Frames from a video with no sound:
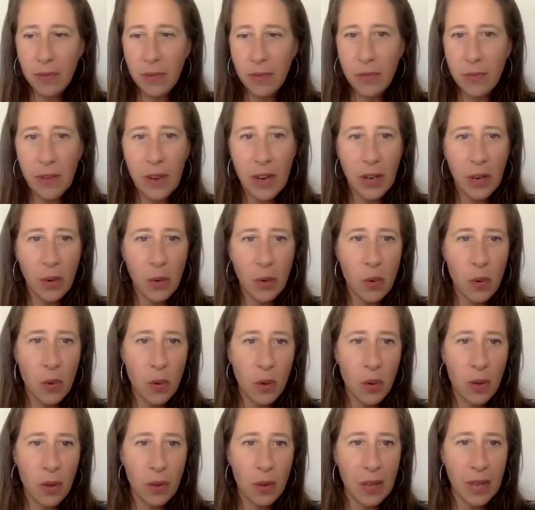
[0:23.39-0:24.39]
fun,
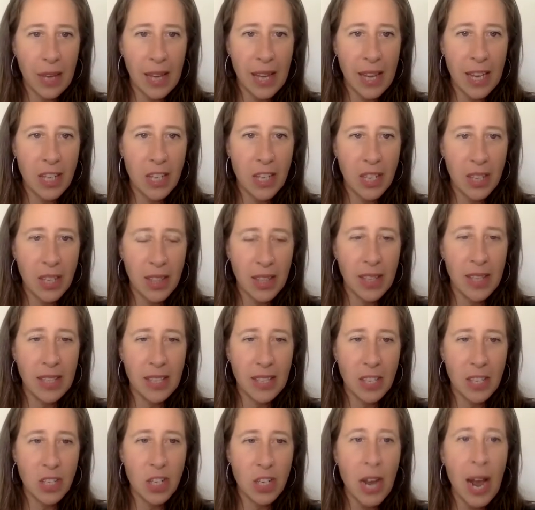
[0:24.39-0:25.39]
cool, engaging things
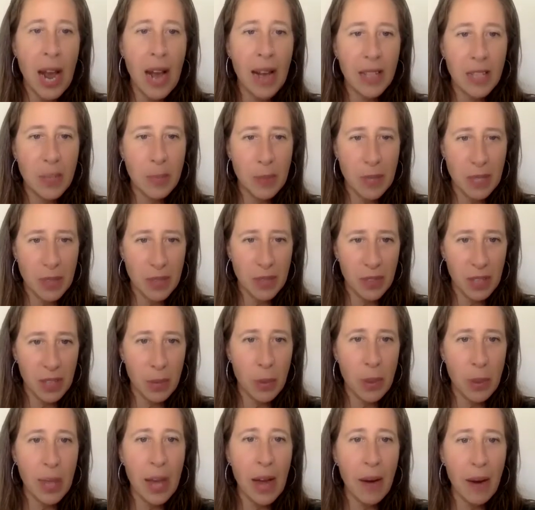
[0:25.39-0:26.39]
in chat specifically
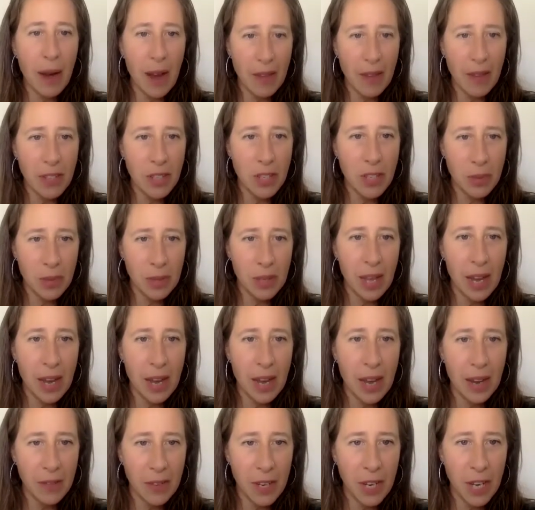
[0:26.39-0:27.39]
without having to rely
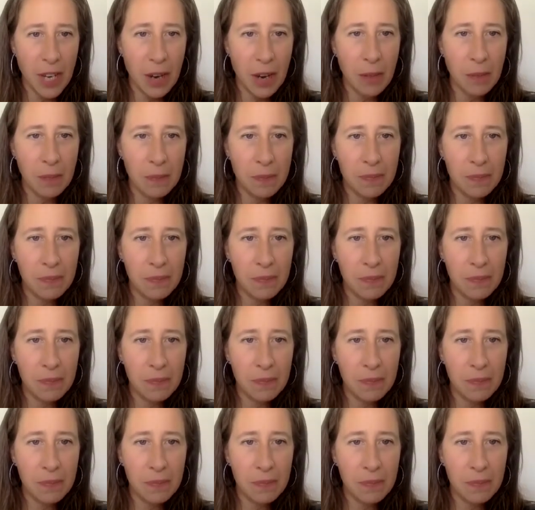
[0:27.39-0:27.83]
on video?